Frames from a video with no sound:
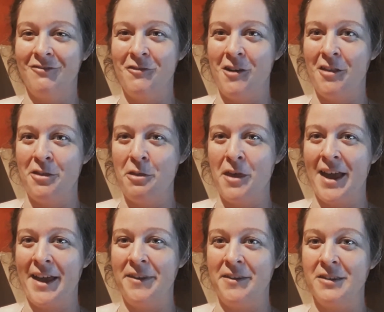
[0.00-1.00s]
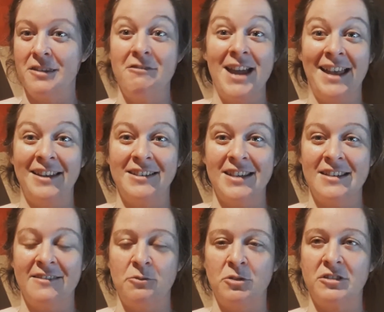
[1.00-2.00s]
rather than the
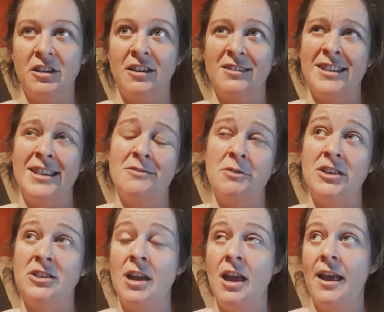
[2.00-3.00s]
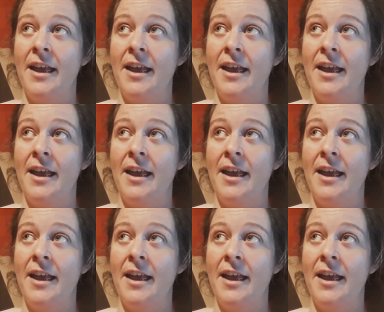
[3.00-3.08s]
realities of what circus is, which